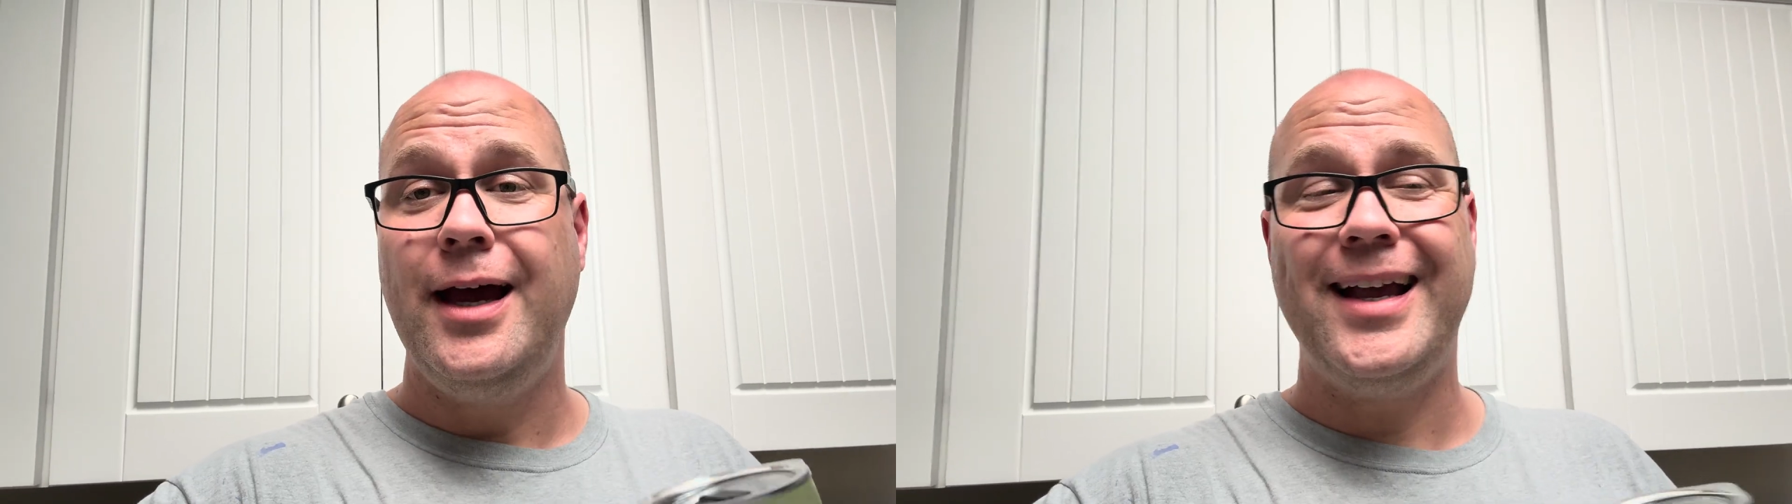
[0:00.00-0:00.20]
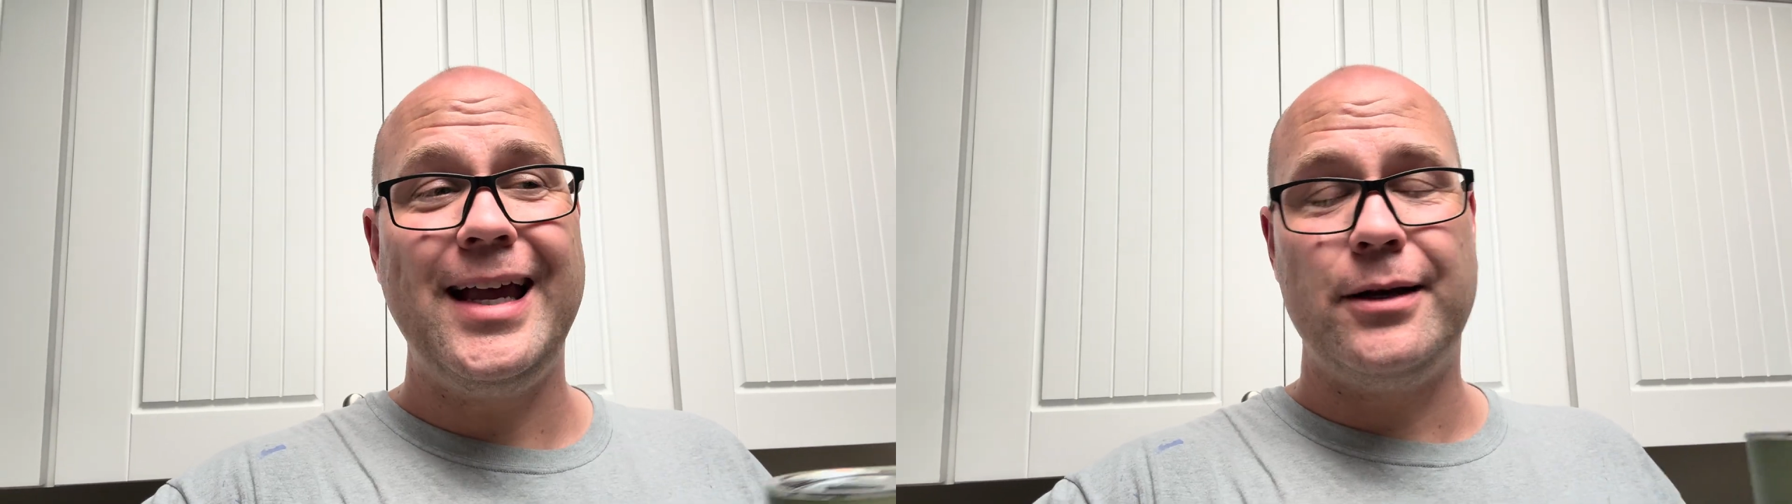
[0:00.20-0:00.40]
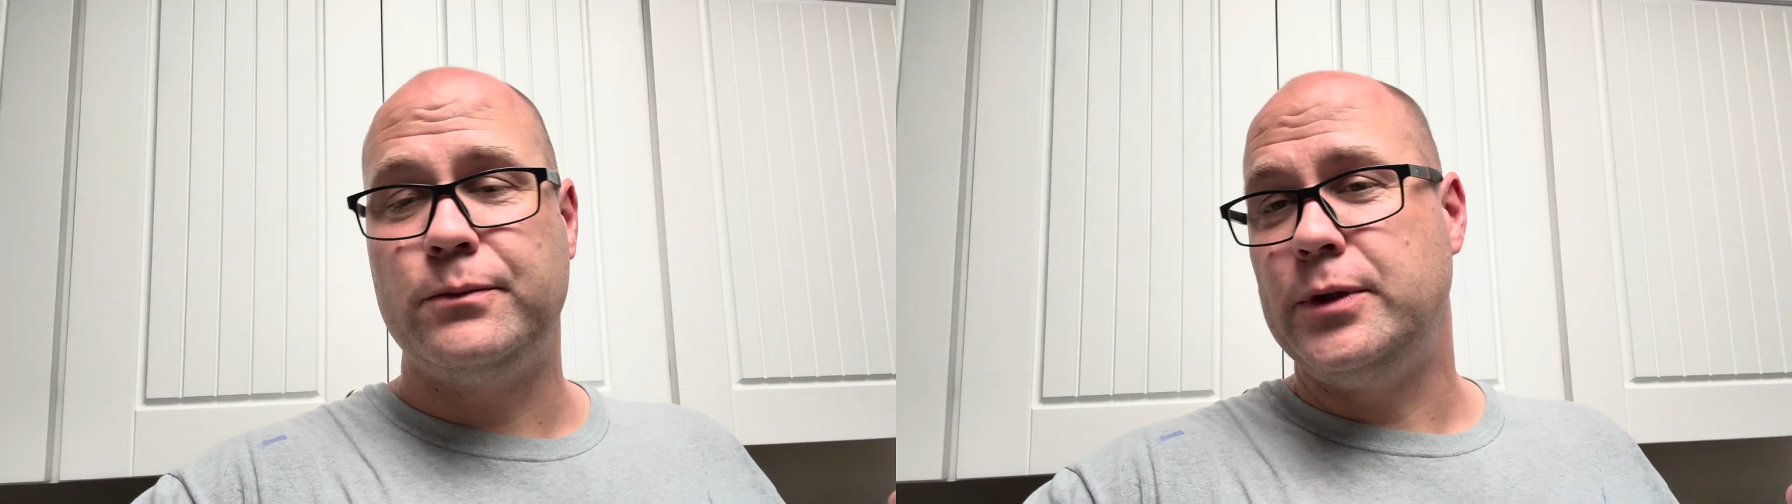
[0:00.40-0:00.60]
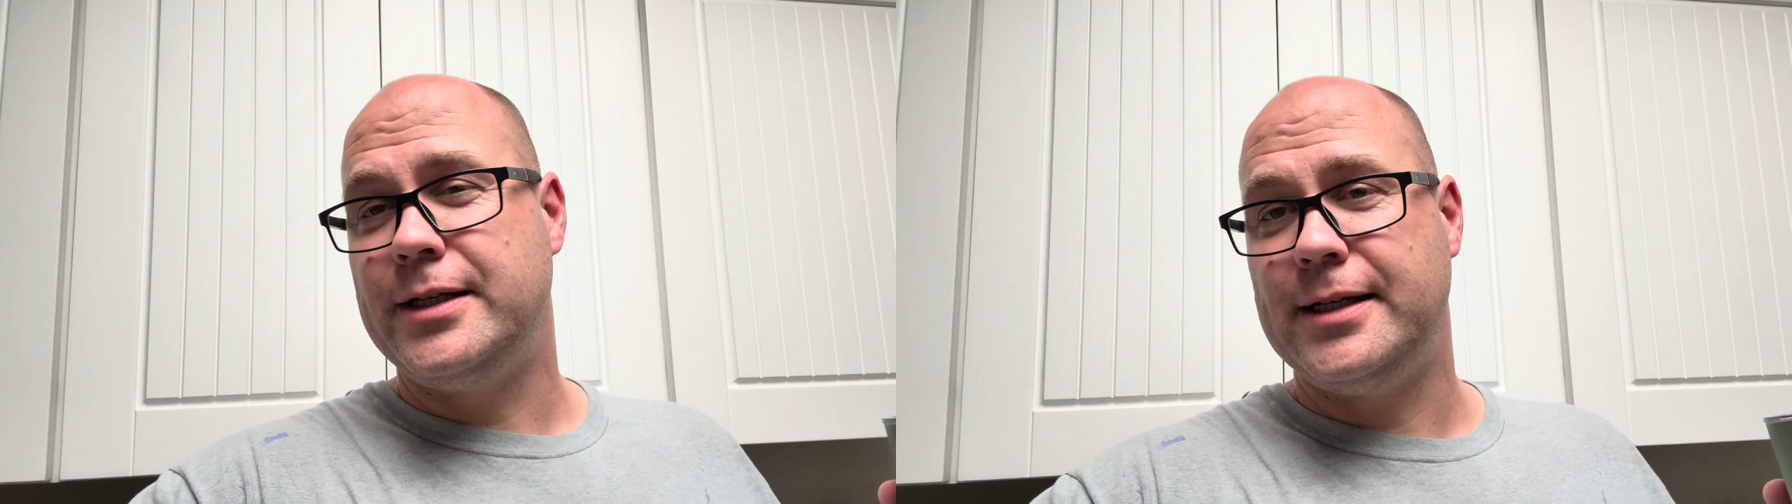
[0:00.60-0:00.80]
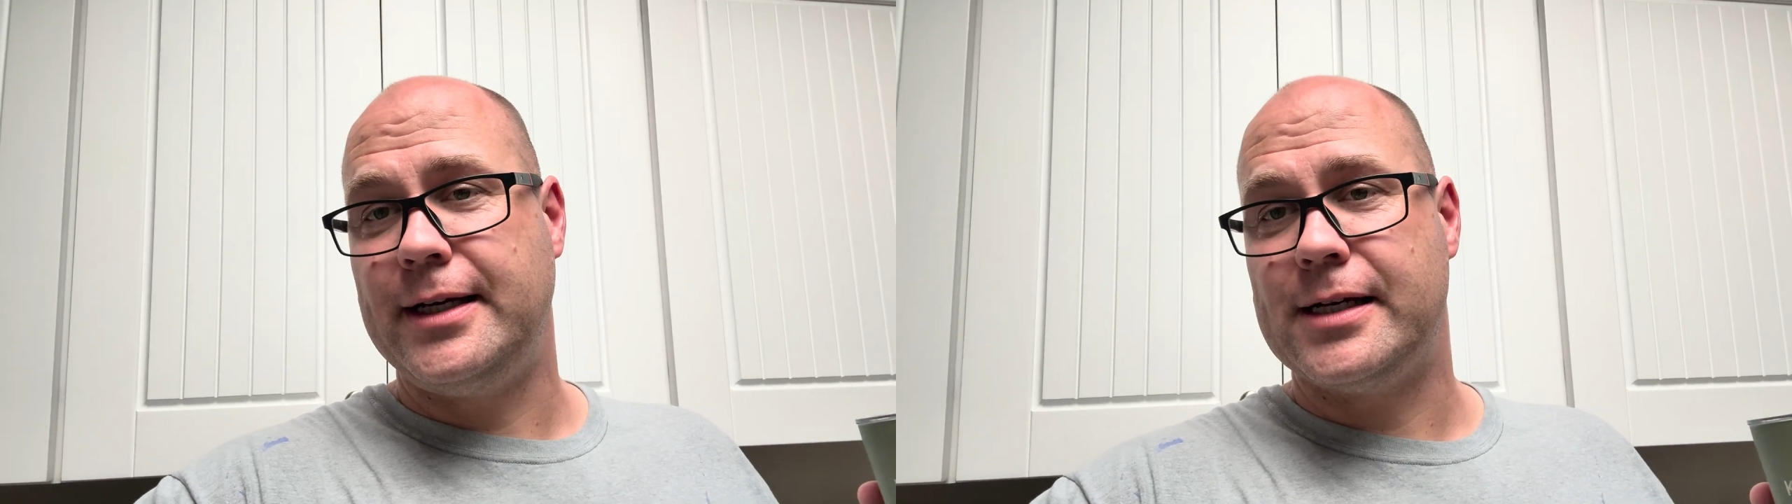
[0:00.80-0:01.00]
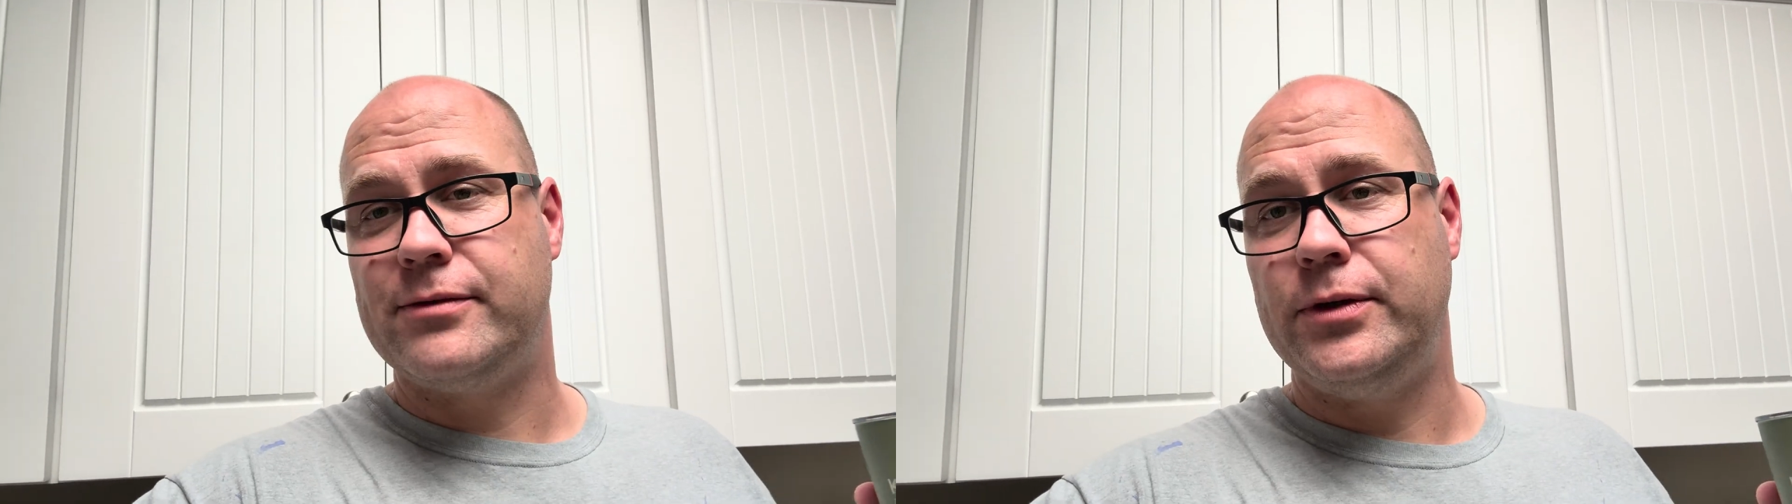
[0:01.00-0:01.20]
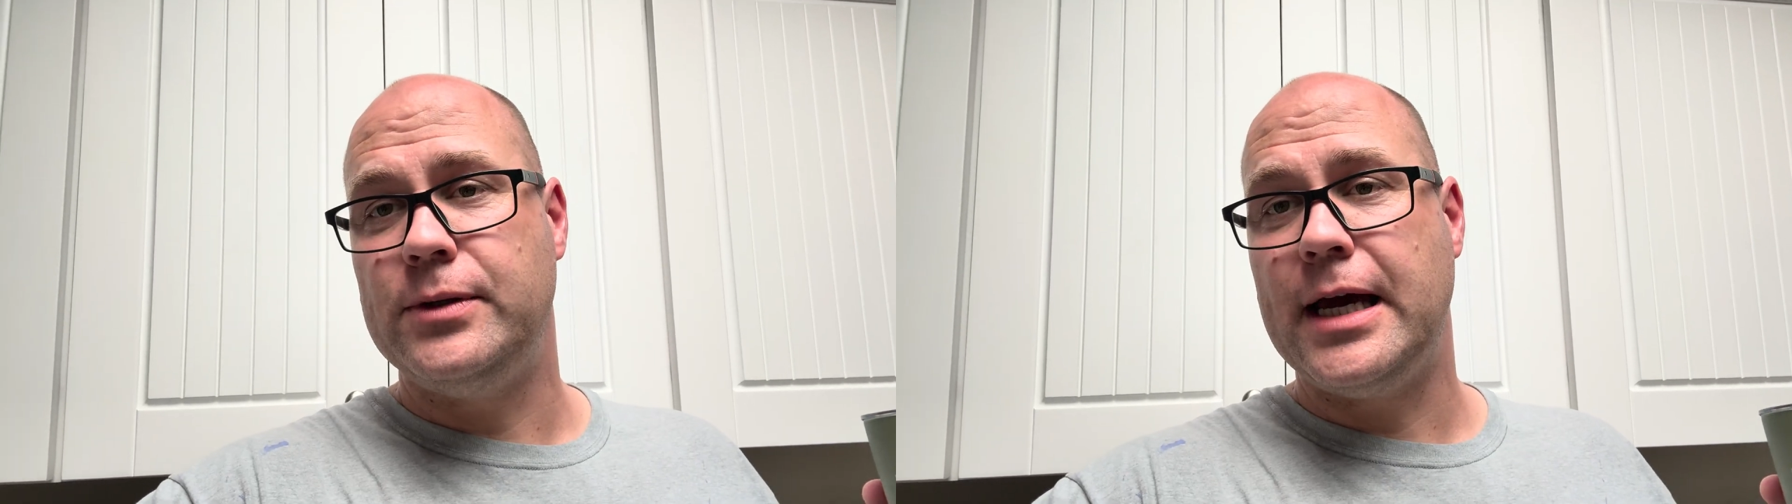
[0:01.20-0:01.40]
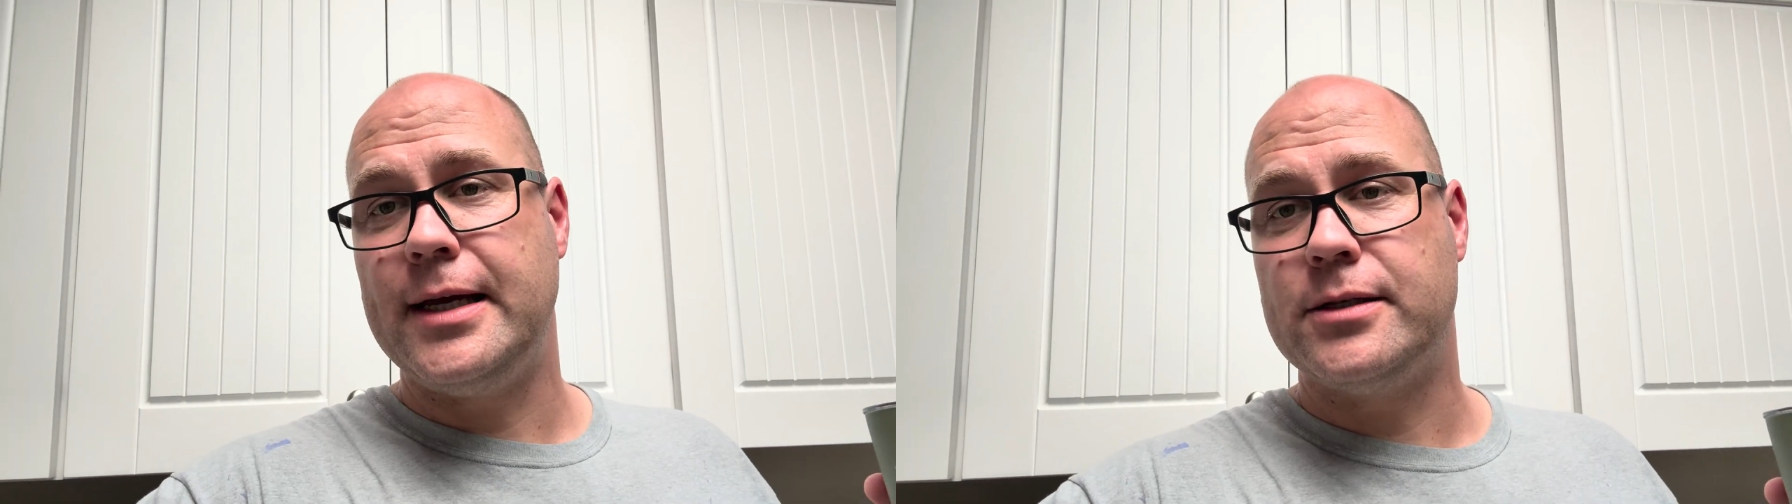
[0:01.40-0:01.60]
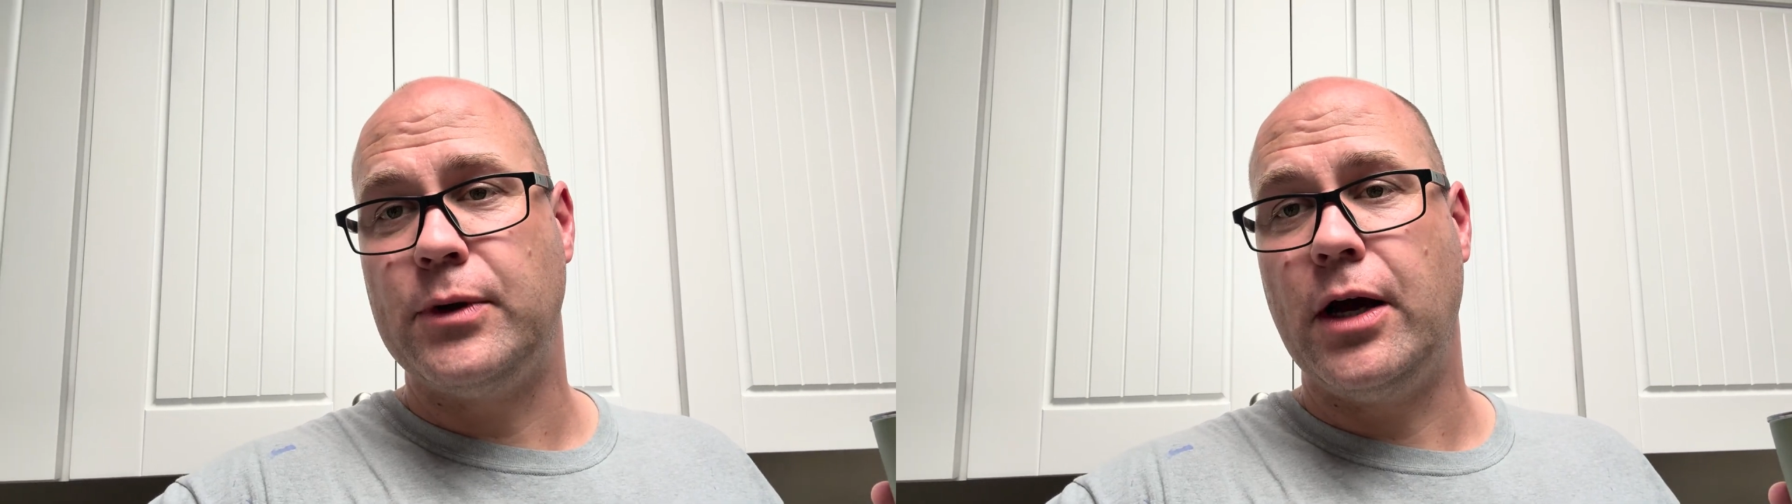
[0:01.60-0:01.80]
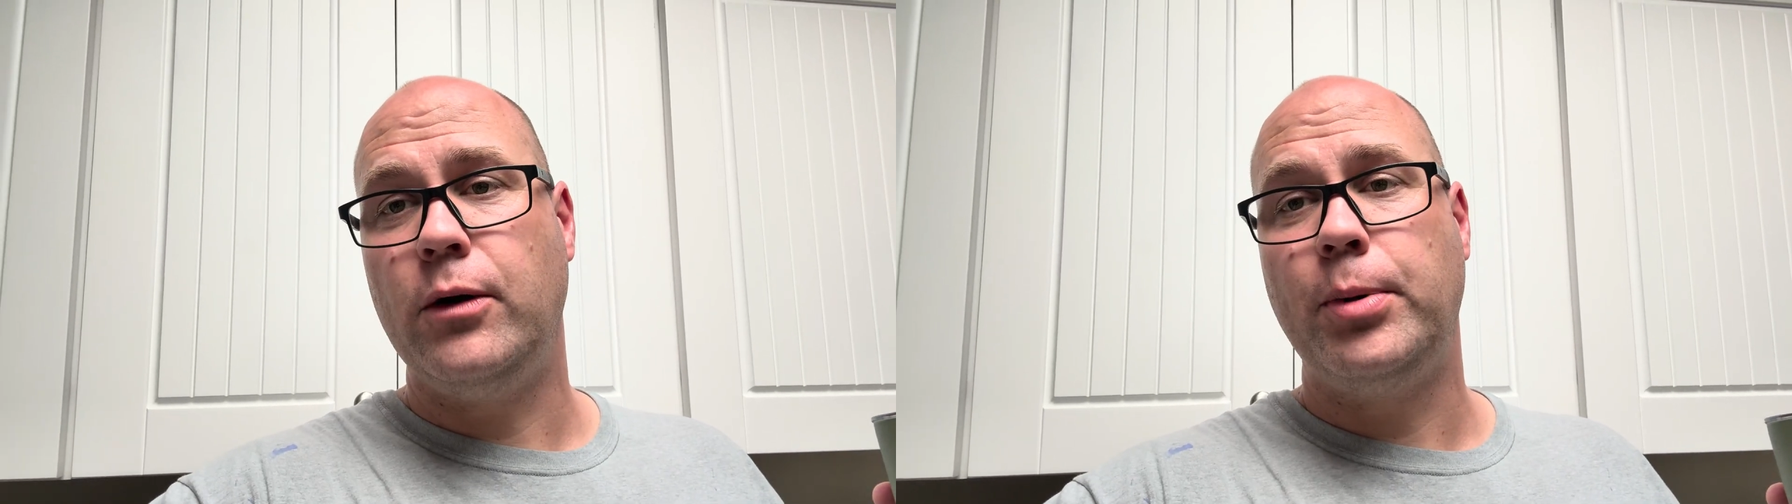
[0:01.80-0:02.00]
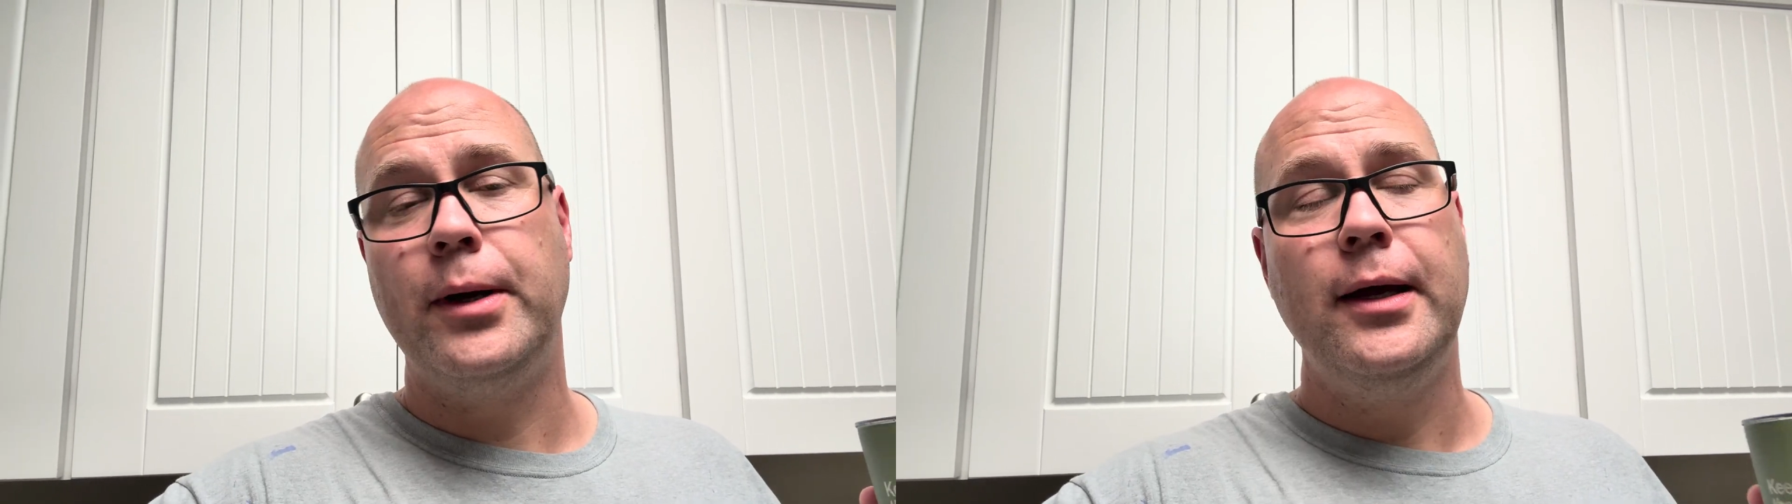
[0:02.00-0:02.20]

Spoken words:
again, within the next few days, we hope,